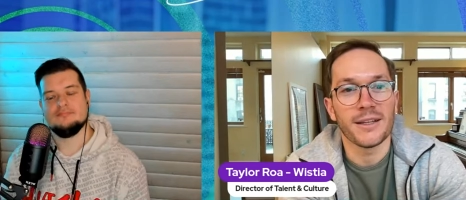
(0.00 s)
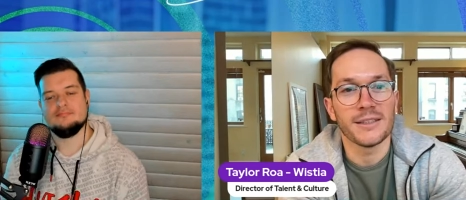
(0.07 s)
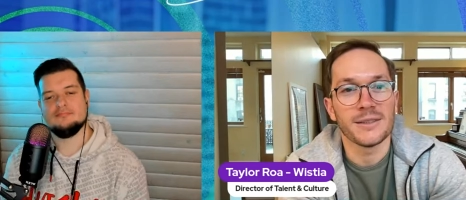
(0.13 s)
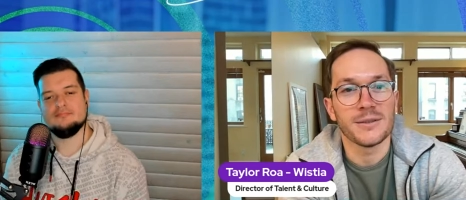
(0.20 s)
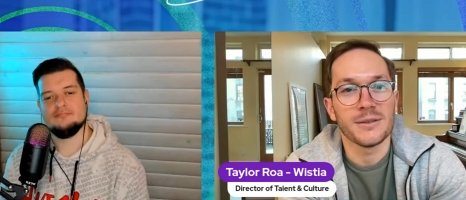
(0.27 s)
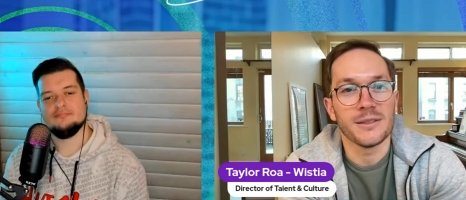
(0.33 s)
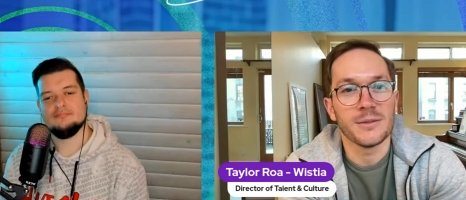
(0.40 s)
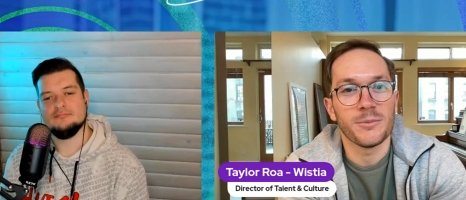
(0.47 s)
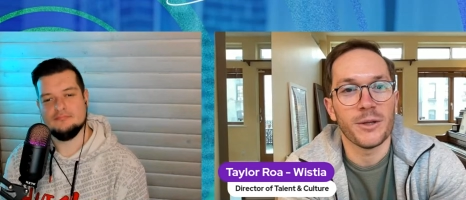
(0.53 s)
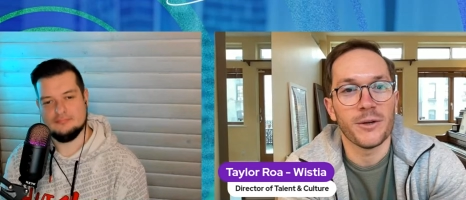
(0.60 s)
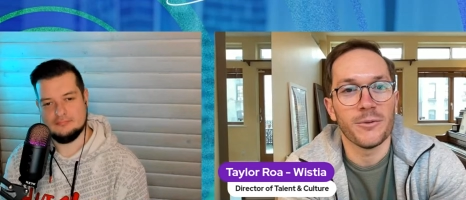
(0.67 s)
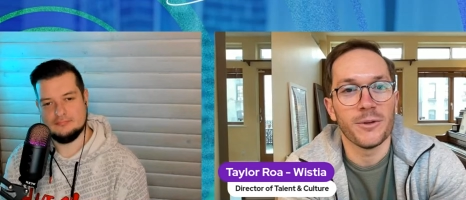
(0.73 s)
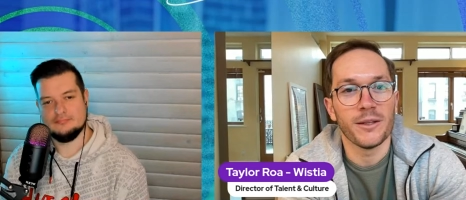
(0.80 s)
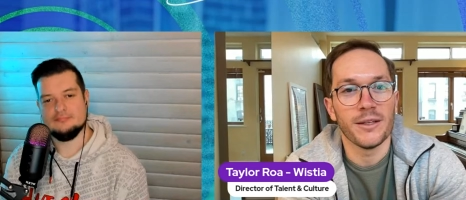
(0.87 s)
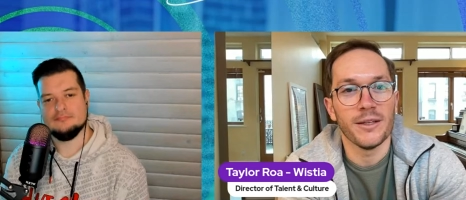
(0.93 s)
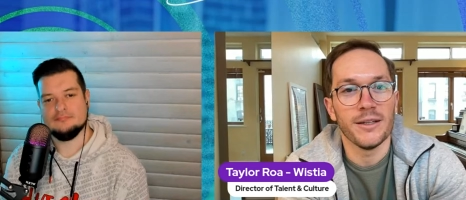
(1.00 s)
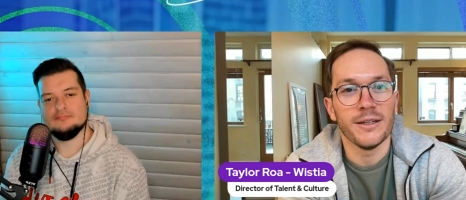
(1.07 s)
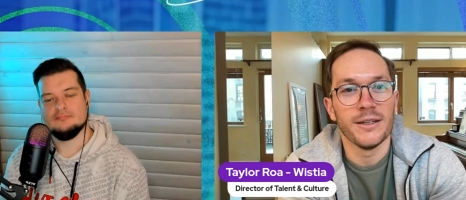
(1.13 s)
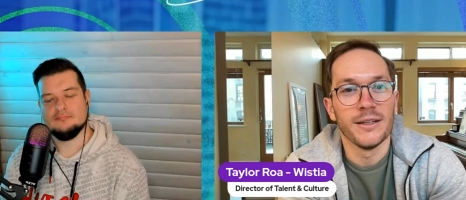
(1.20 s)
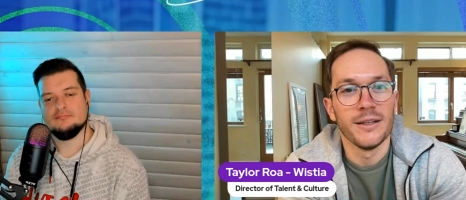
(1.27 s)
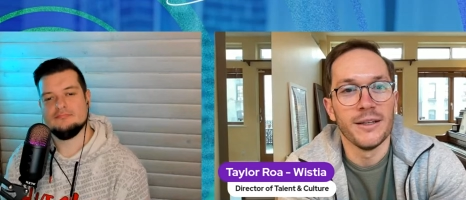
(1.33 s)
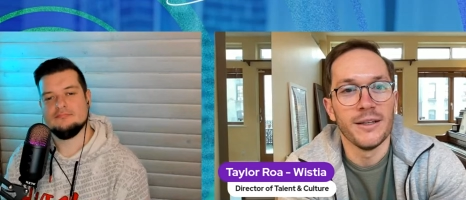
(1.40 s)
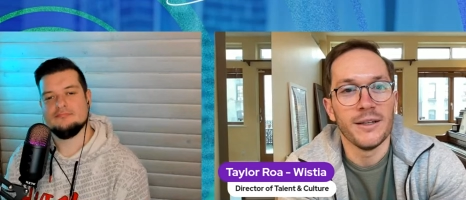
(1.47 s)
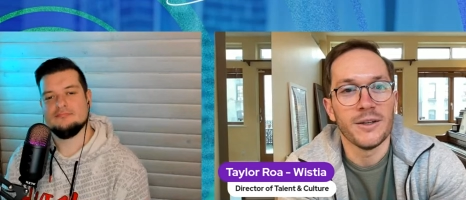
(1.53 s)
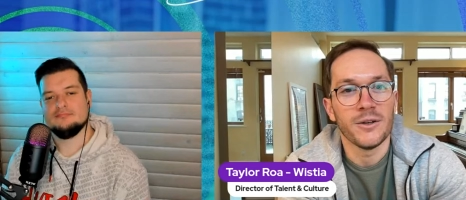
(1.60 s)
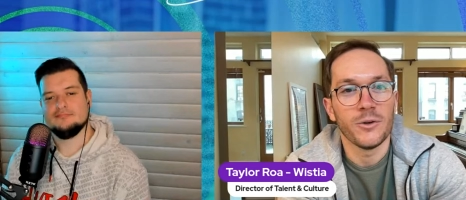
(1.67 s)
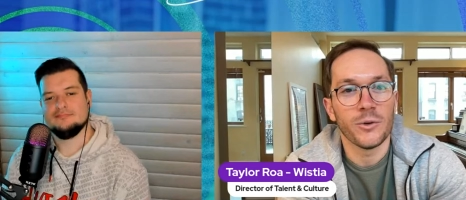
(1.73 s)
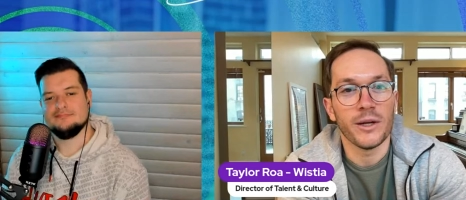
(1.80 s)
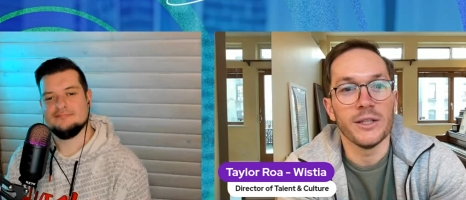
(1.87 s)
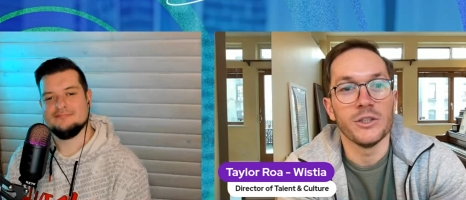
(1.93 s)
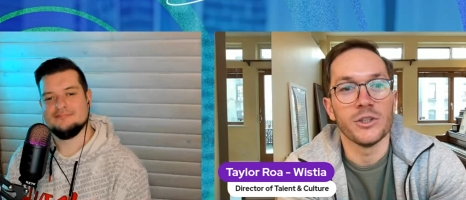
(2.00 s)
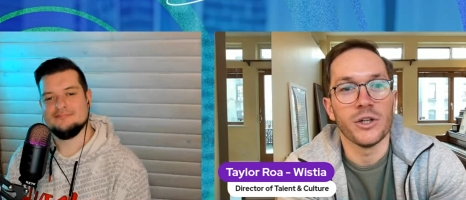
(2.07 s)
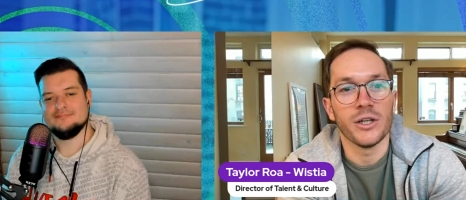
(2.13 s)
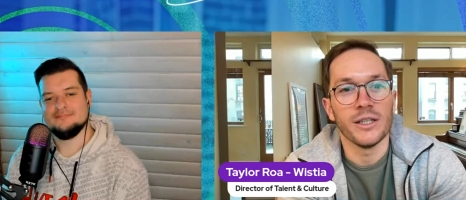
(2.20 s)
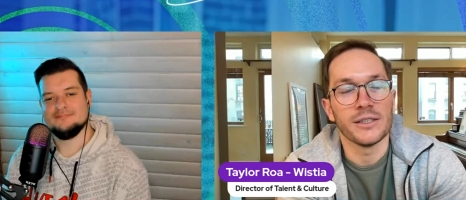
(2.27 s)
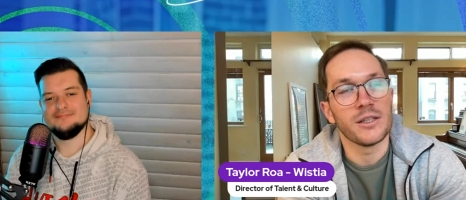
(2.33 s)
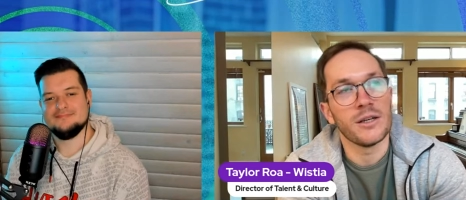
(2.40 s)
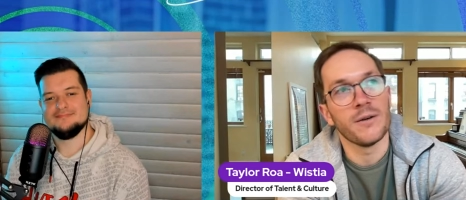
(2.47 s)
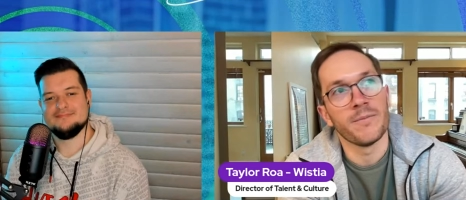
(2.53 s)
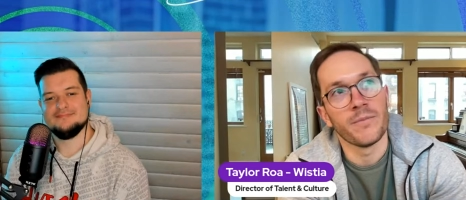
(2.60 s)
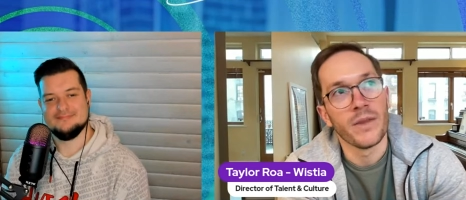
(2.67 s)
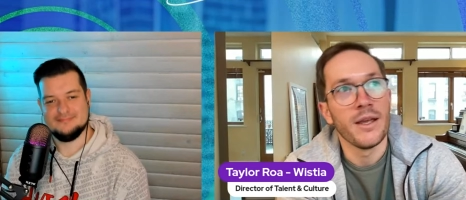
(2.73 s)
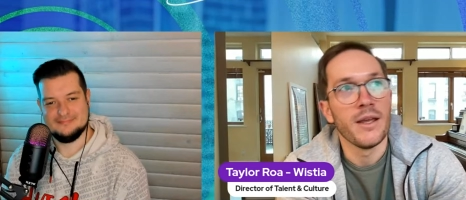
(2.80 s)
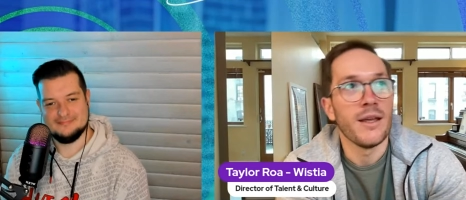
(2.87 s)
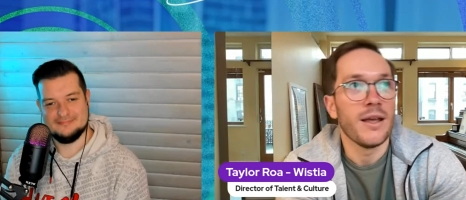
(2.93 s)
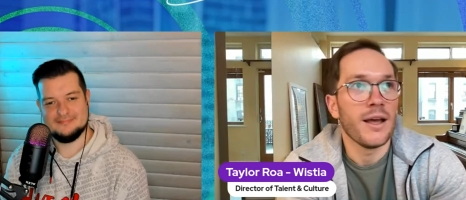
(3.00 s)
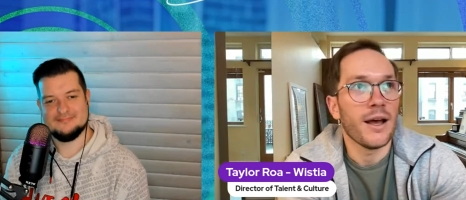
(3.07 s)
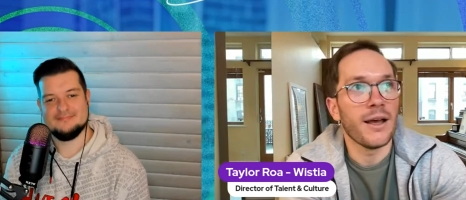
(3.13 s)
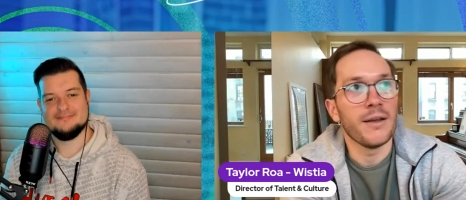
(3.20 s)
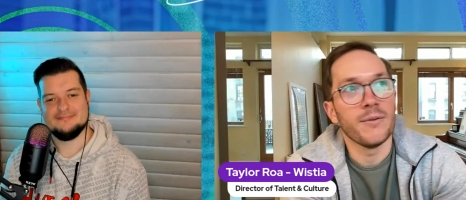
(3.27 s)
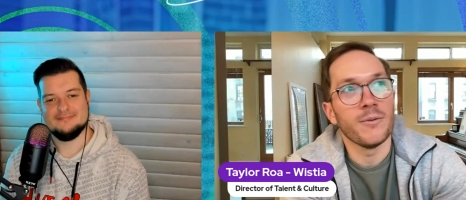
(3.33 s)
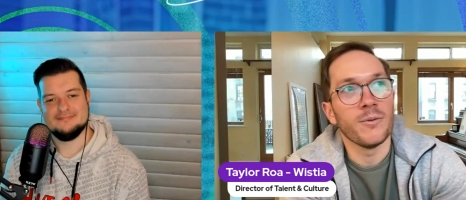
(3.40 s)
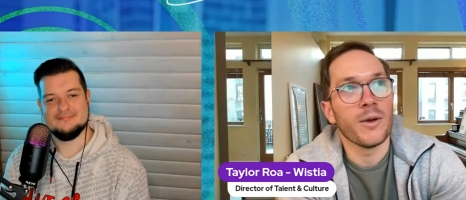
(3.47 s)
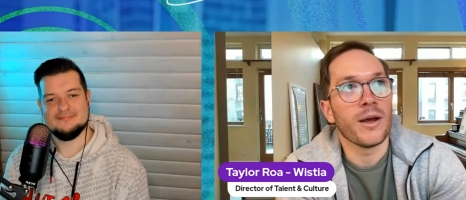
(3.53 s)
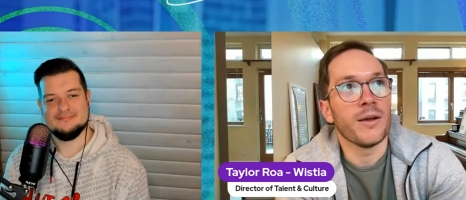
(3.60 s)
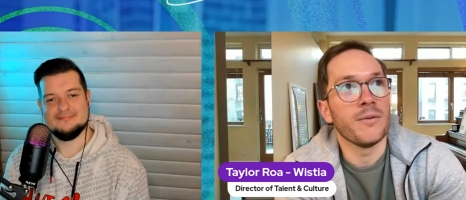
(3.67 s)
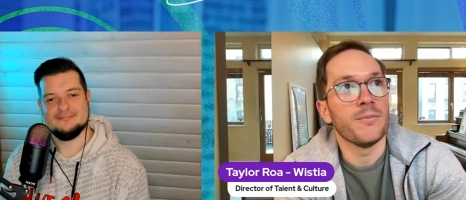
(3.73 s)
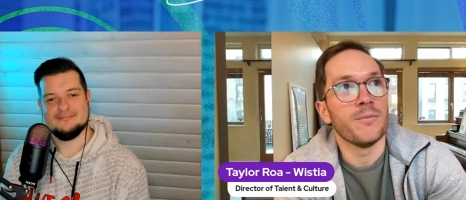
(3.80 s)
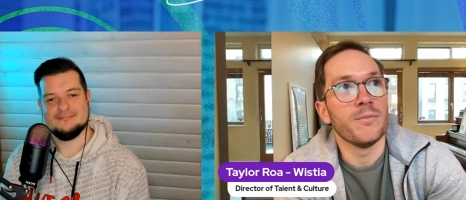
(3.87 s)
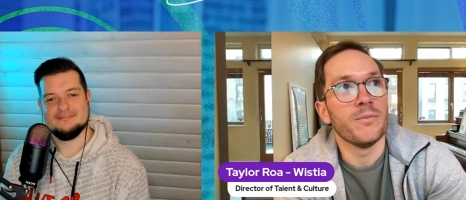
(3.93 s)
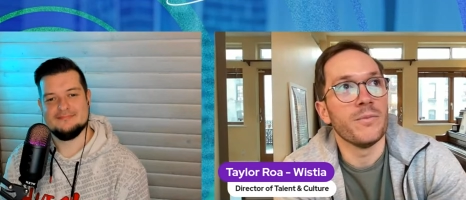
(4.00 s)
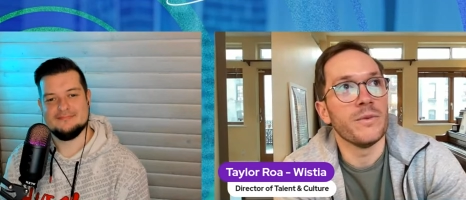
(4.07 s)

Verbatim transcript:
Speaker 1: It's, it's been a really great journey. So I, I